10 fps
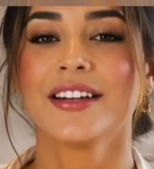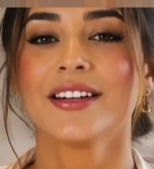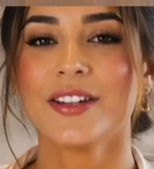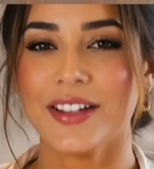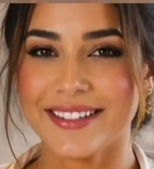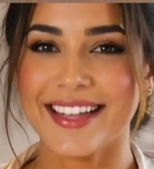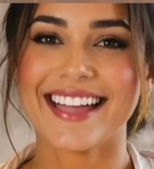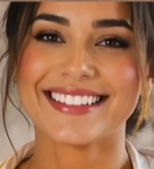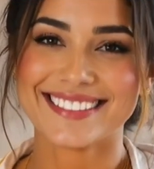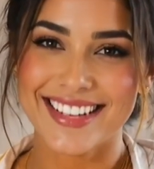Look at
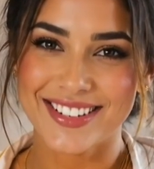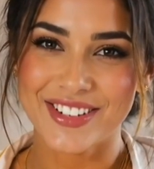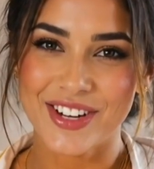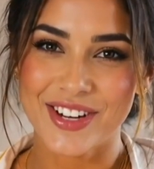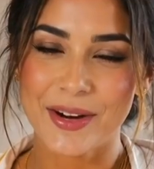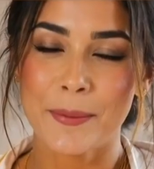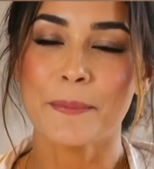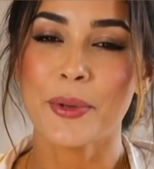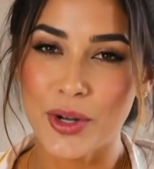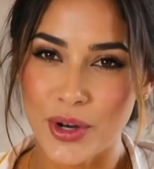that center,
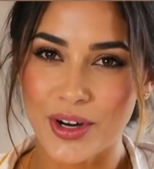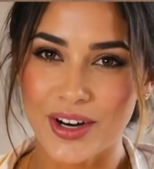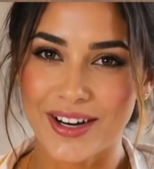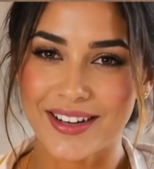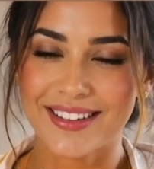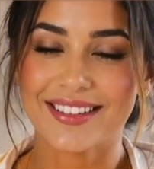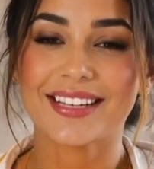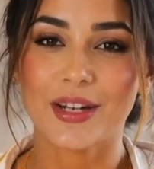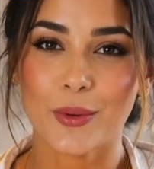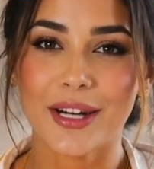pure
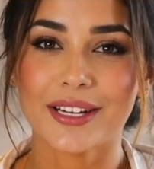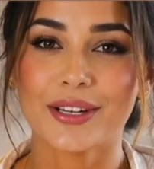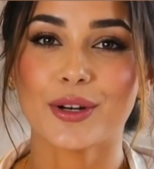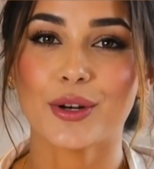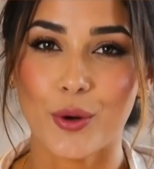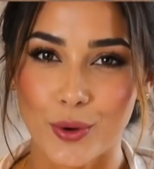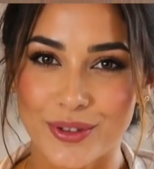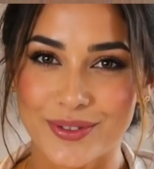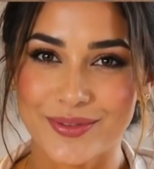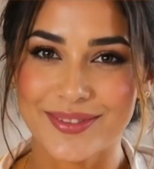liquid
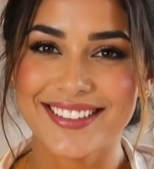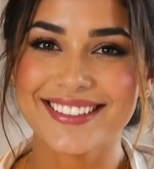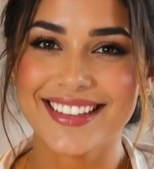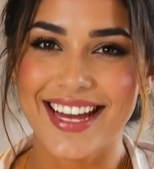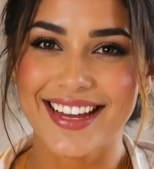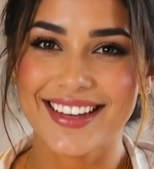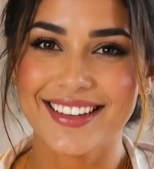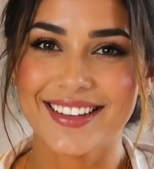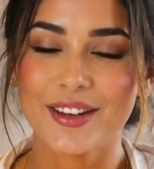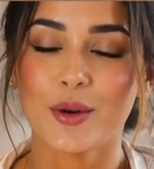gold. Today,
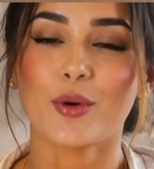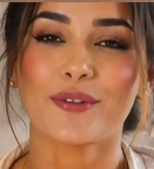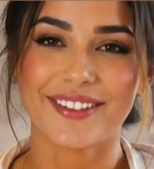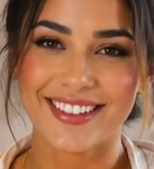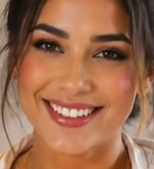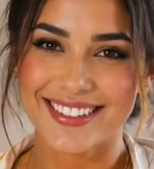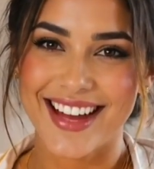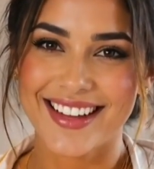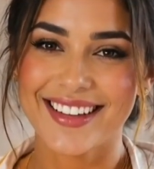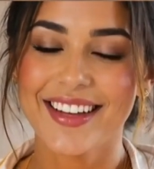we're fixing
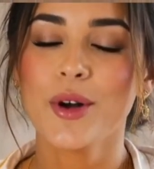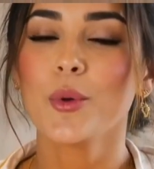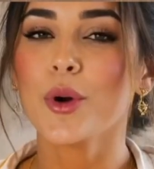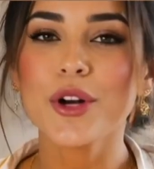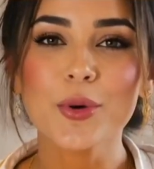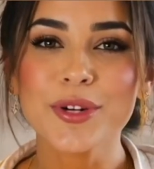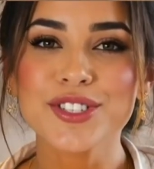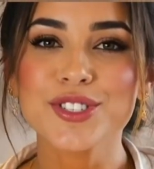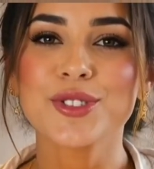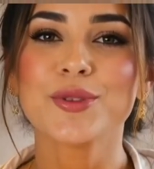that. We're going
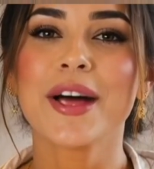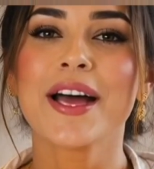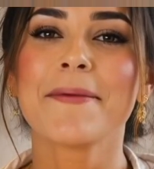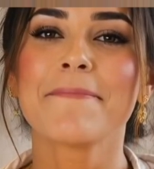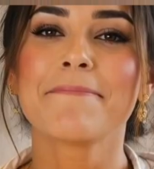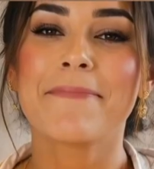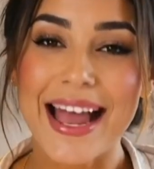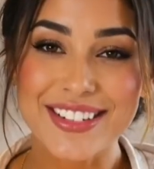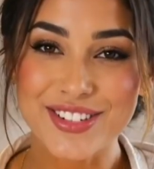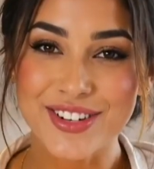to
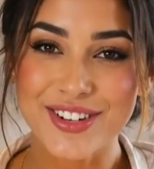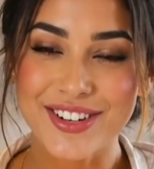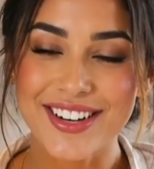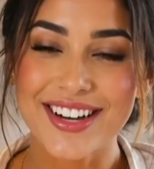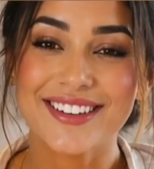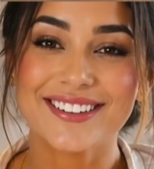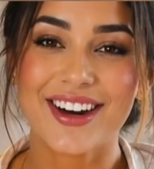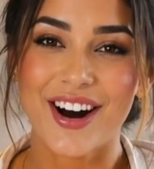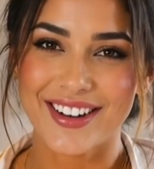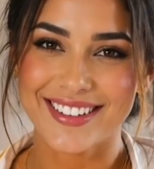master the
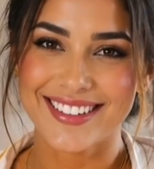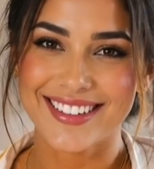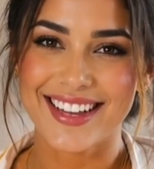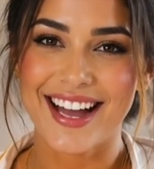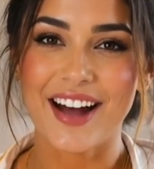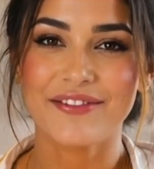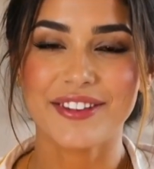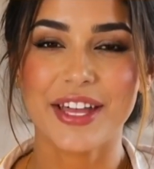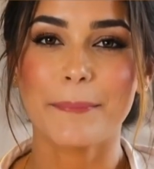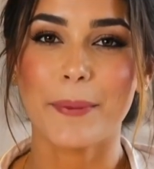art of
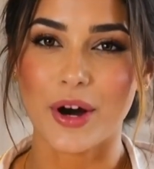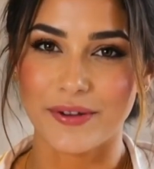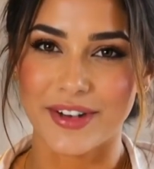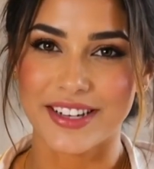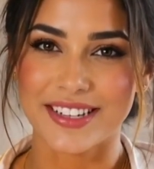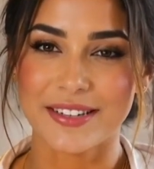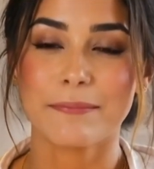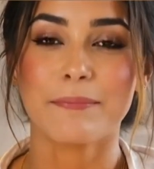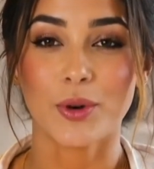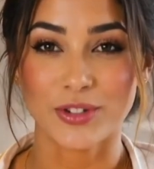the perfect
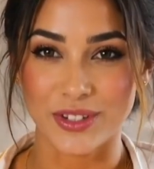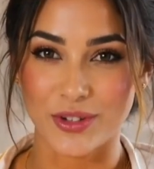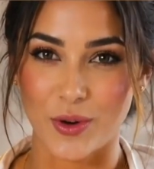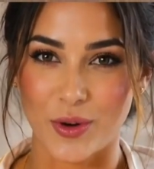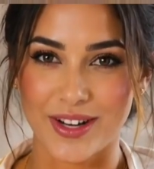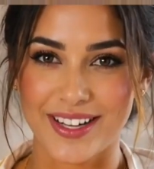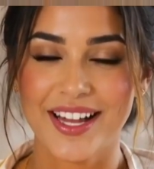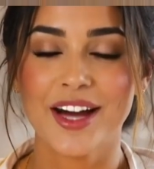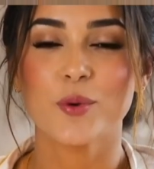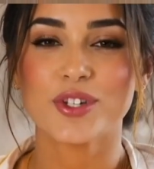molten core.
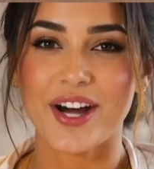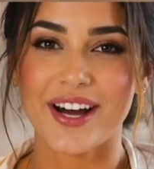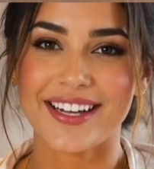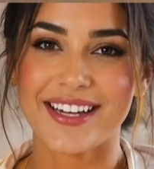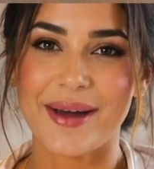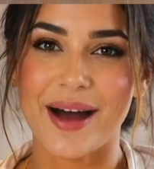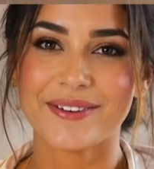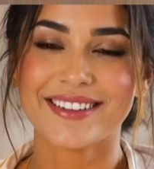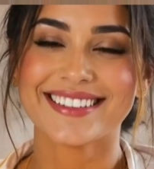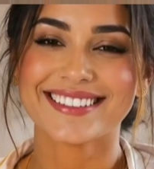We're talking
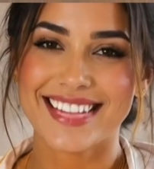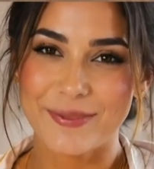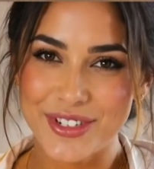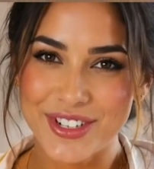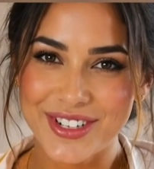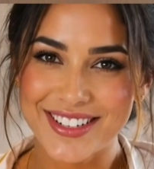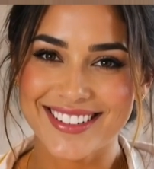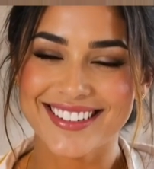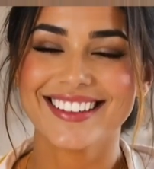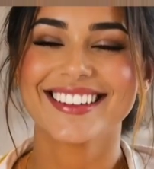about
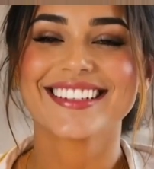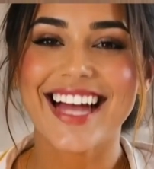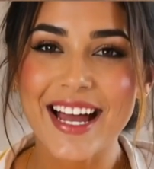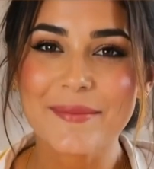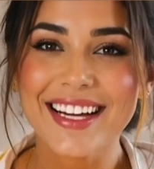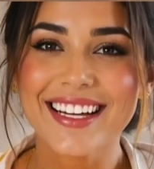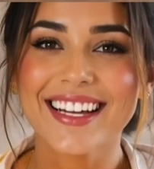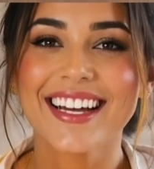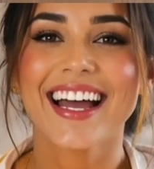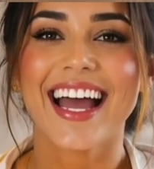temperature, timing,
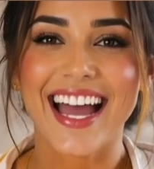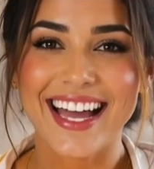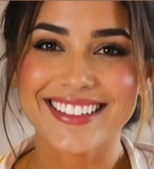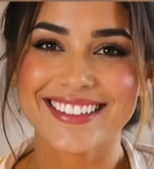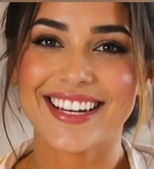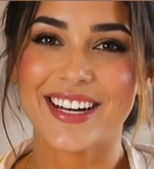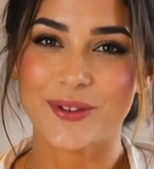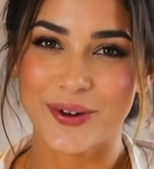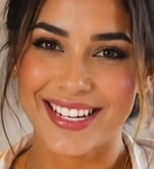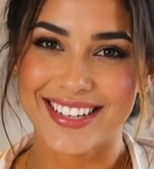and
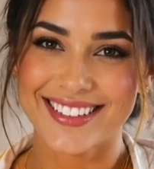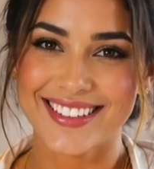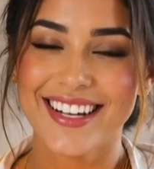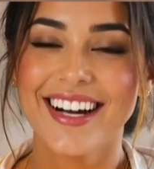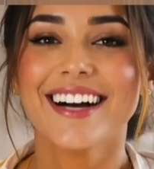ingredients.